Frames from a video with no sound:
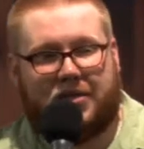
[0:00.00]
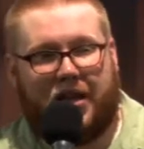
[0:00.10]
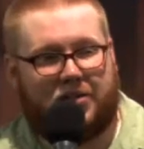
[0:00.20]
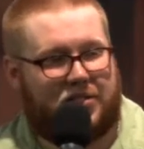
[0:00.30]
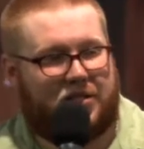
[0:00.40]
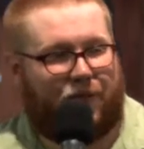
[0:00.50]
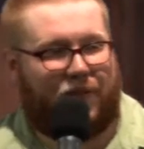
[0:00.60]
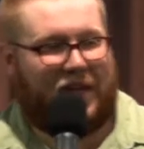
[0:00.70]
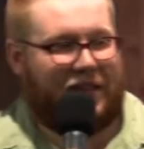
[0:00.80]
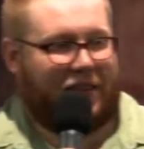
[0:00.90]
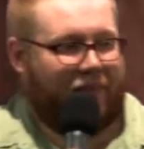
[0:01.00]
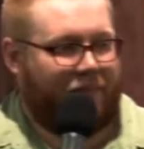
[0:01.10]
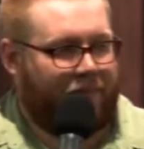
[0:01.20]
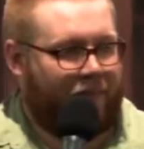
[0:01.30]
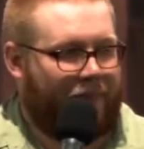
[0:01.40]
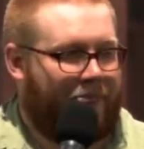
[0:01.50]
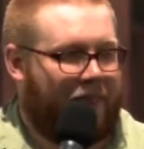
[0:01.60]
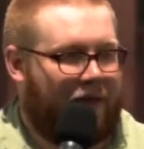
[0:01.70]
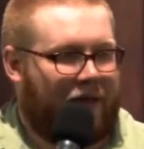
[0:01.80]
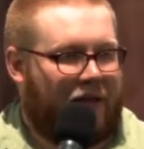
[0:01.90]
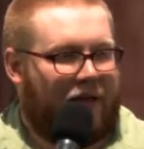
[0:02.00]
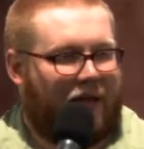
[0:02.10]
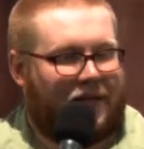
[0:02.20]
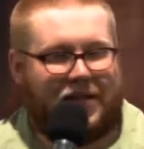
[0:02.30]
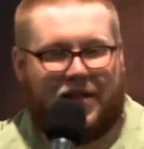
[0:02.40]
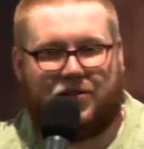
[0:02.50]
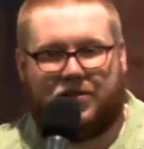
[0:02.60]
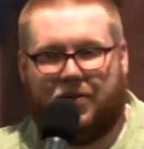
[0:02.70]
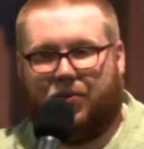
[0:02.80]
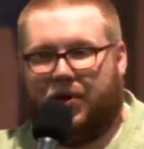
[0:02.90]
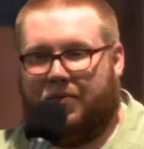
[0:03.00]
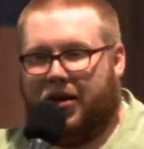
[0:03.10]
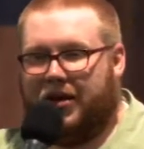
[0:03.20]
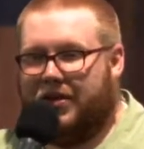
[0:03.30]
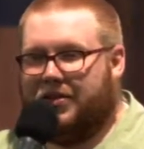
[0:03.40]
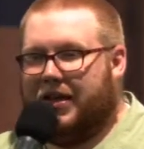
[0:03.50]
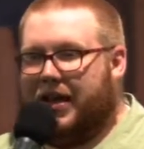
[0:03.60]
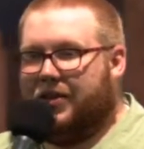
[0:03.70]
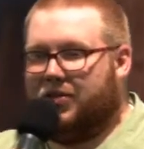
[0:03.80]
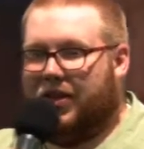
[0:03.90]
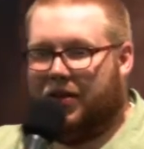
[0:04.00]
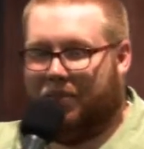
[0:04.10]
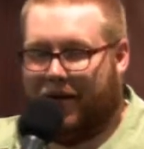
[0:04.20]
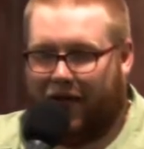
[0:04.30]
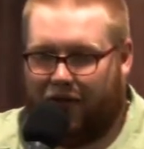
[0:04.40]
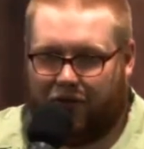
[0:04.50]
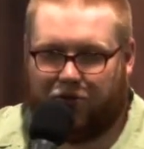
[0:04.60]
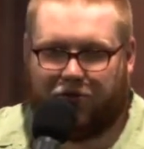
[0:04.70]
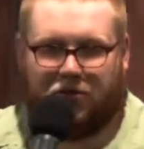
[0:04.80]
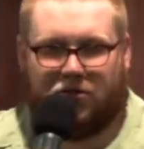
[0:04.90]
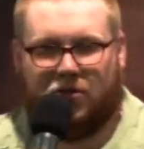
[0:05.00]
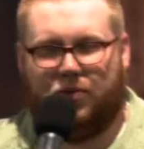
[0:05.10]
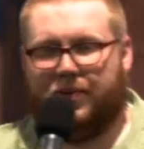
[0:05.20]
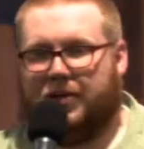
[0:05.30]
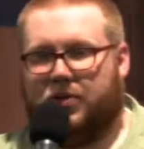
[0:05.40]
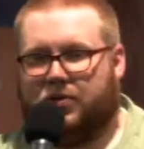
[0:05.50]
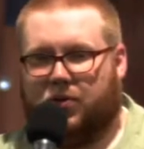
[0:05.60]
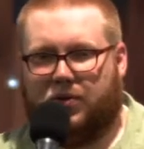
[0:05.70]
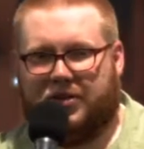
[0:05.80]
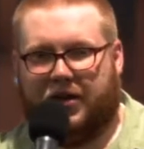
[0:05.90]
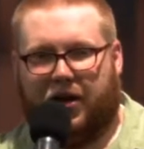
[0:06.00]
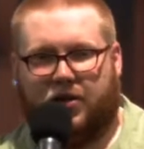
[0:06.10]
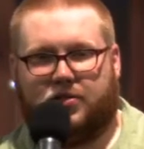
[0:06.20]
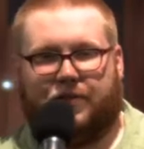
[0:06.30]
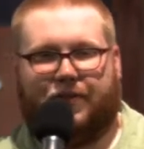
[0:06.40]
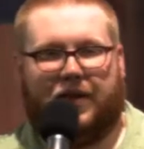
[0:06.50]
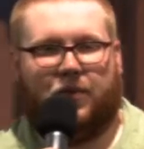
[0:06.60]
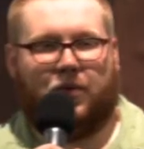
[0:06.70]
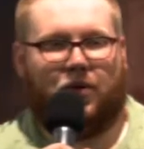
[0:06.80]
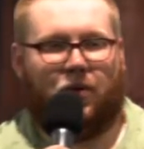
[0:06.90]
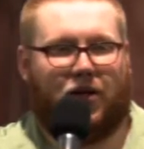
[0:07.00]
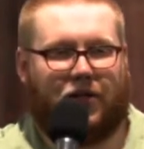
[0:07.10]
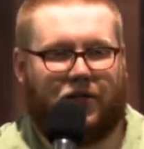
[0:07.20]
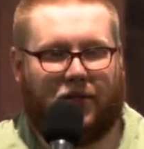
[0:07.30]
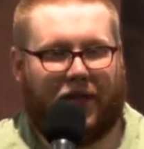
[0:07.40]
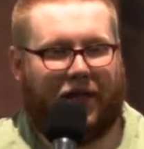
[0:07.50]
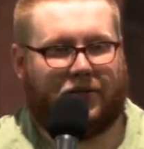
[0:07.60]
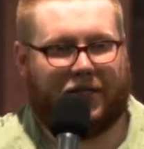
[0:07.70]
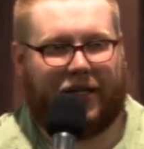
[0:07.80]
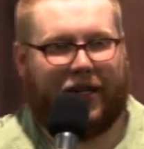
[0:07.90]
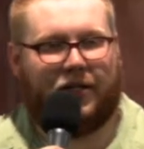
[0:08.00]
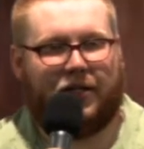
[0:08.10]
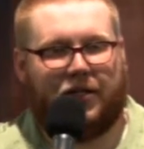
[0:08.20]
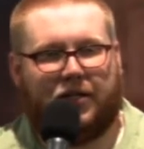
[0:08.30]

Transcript: is not just to feed them, it's not just to bring money into the house so they can buy all those stupid little toys that hurt your feet when you're walking through the house at night.